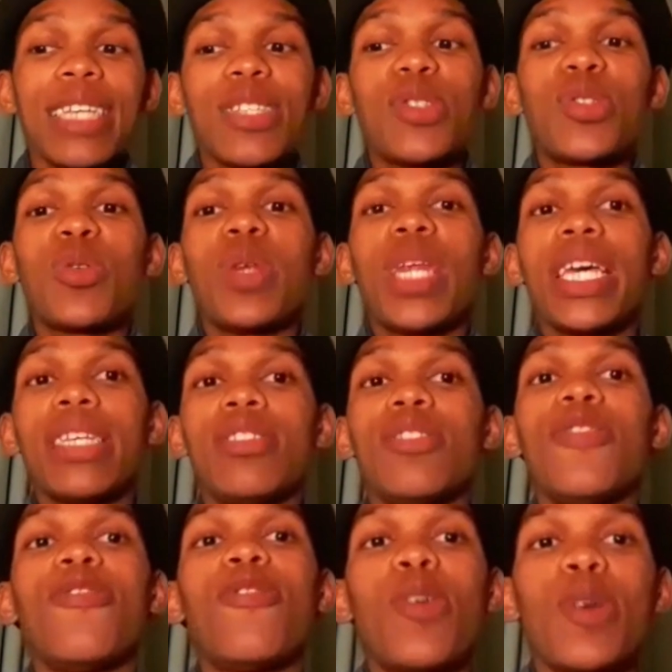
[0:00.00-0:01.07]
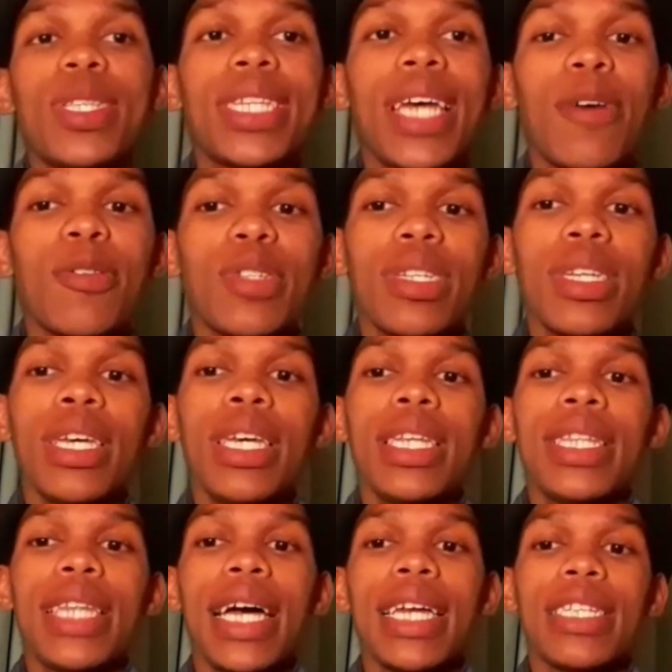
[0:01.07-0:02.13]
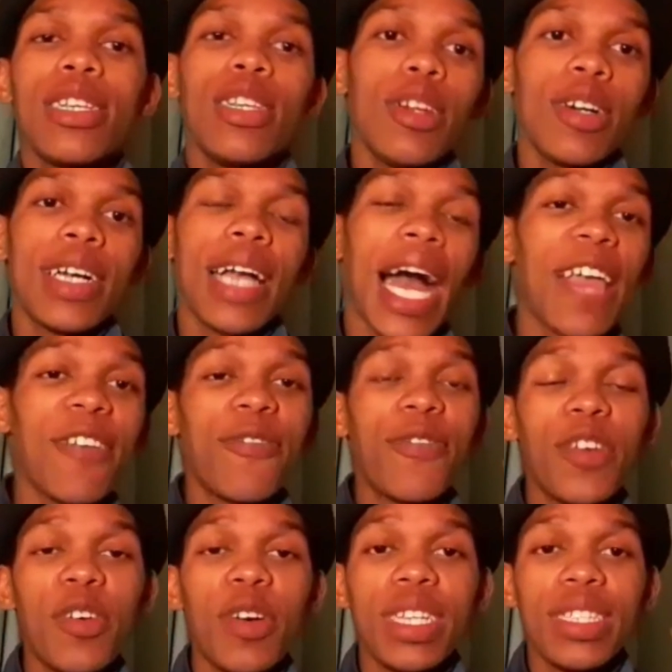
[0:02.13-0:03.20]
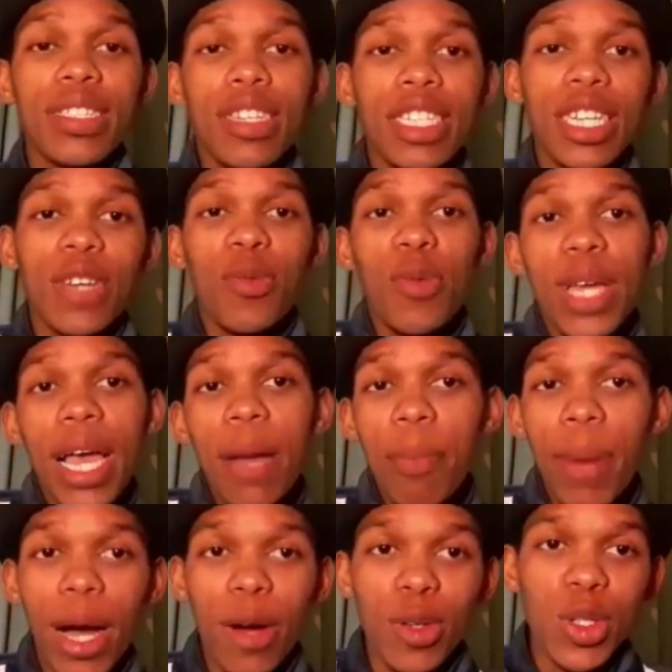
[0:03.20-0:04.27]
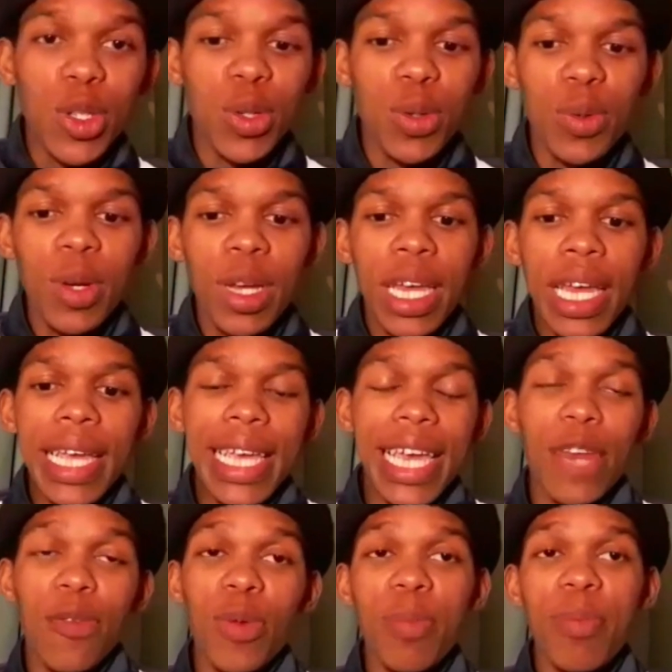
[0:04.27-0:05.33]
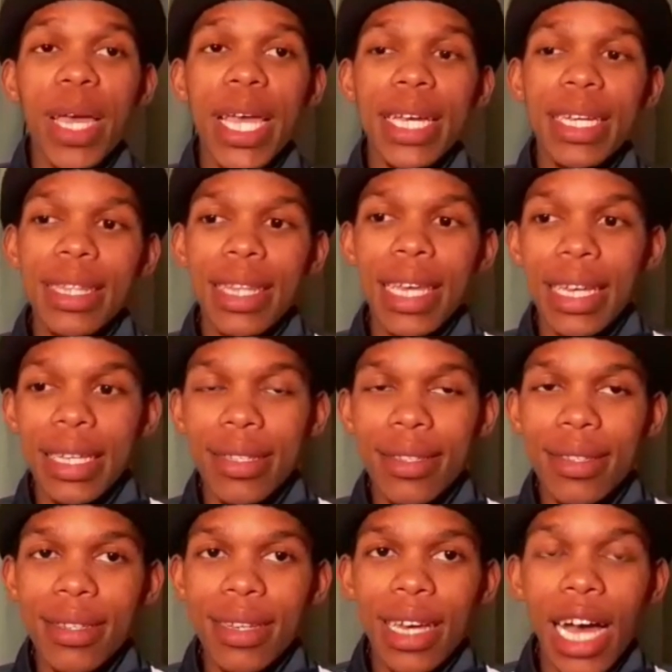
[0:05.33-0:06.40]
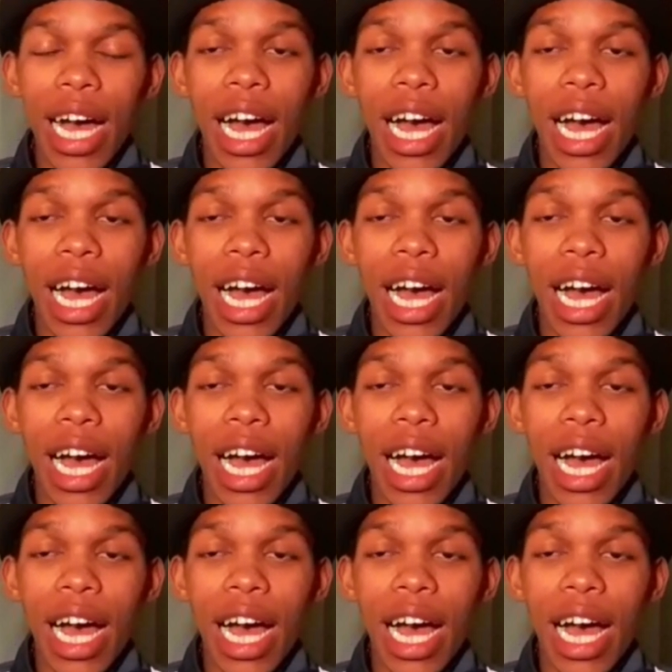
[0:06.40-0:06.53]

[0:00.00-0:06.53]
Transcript: As soon as you voice out that, look, I feel a certain way about you, can we make things